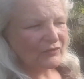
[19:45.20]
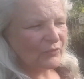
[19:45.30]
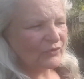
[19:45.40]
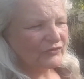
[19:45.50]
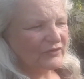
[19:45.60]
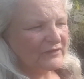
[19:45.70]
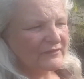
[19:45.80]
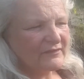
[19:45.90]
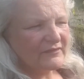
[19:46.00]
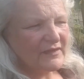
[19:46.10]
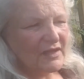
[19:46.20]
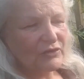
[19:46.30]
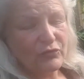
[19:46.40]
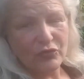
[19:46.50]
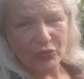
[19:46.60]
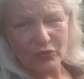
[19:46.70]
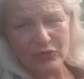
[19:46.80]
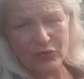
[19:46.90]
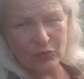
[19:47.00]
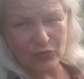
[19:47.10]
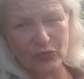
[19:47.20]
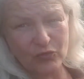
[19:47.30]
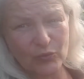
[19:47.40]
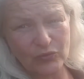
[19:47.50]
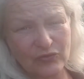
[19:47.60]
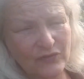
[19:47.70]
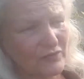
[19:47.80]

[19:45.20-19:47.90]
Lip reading: squashes, and you saw the squashes